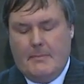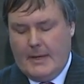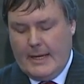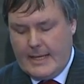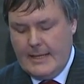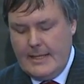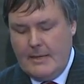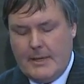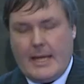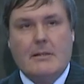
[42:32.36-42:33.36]
A kidney
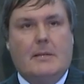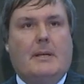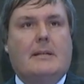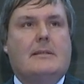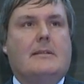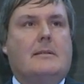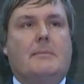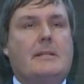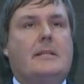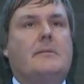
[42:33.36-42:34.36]
without a blood system,
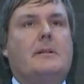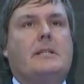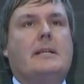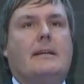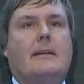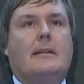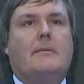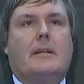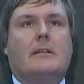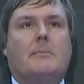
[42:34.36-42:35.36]
a tissue engineered kidney
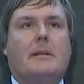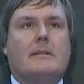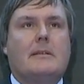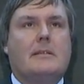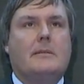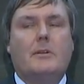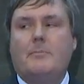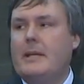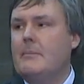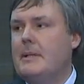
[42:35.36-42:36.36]
without a blood system, would
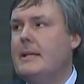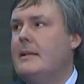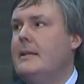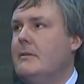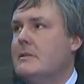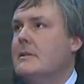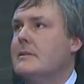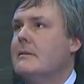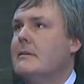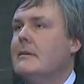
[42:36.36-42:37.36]
be completely
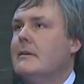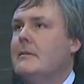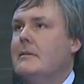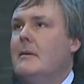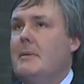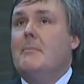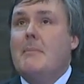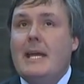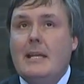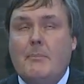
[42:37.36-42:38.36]
useless. I mean, the
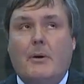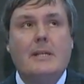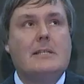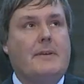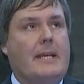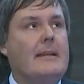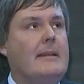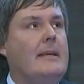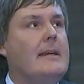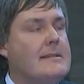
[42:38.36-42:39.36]
main point of a
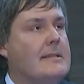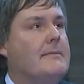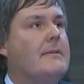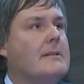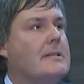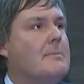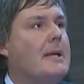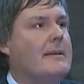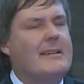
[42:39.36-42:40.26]
kidney is that it filters blood.